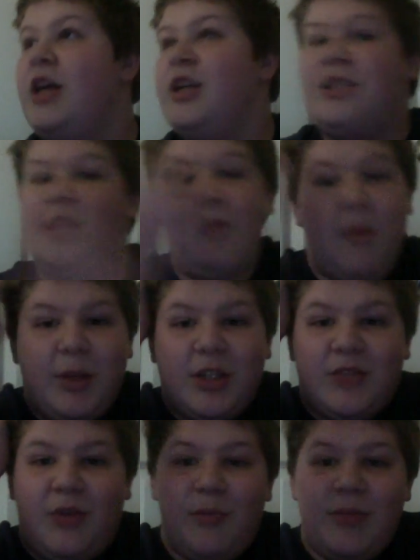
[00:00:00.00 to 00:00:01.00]
Just have a bunch
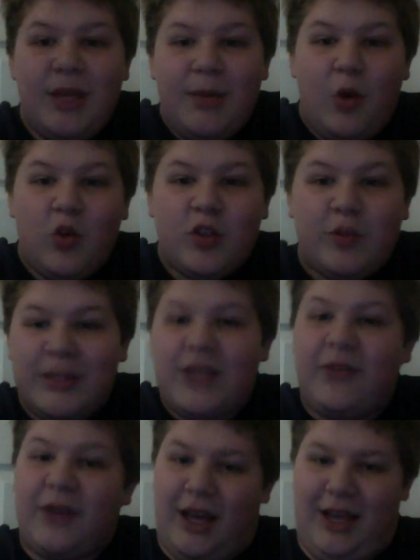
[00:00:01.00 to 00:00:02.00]
of amiibo
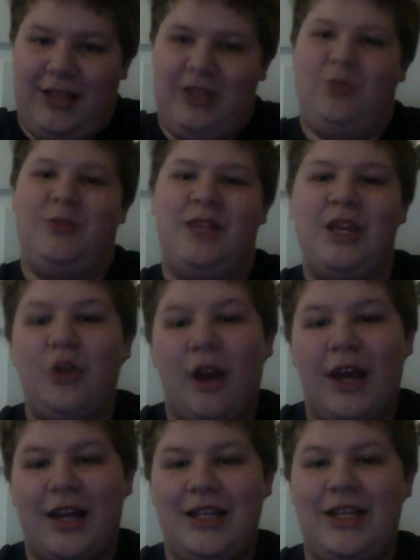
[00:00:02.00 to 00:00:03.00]
specific costumes that you don't
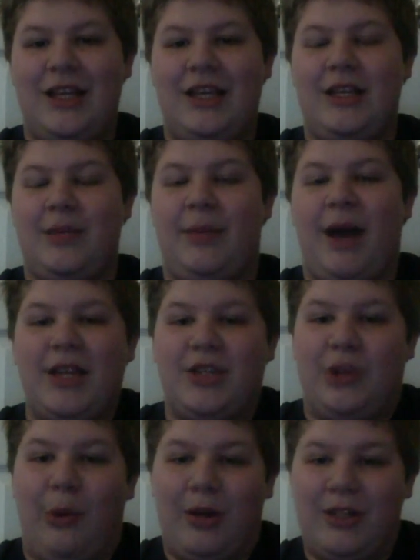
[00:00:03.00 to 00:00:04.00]
actually get to buy in
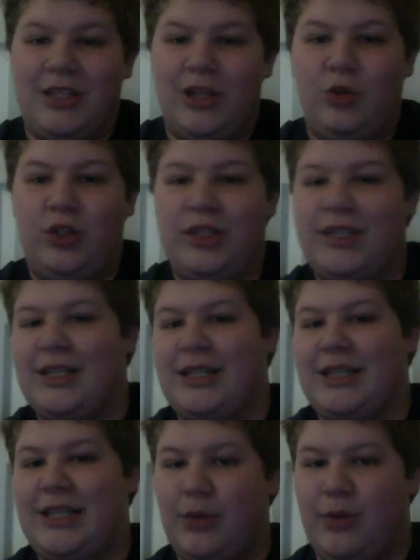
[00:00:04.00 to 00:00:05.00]
stores, you know, just as a
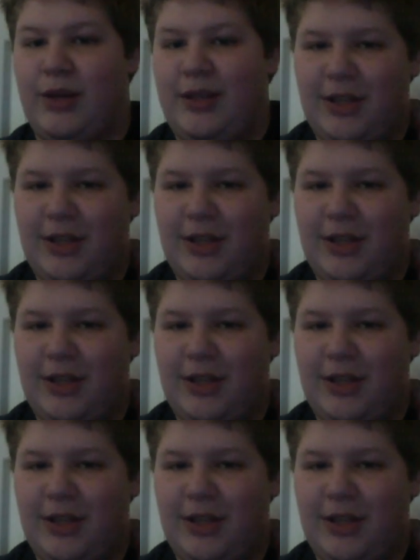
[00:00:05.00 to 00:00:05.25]
secret.